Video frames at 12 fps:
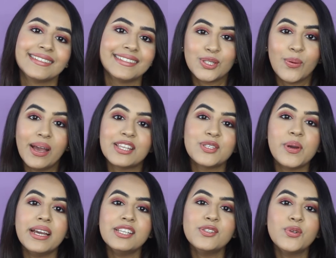So as you
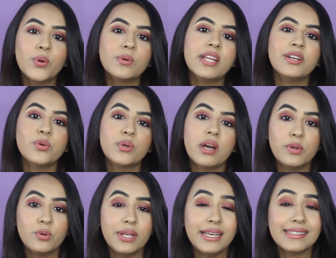guys know that Huda
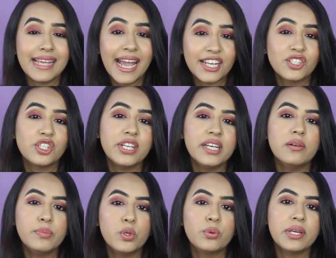Beauty is actually a
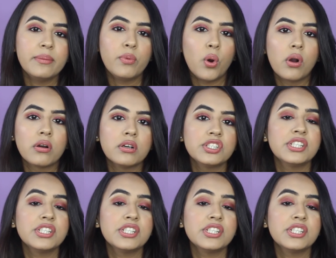beauty blogger.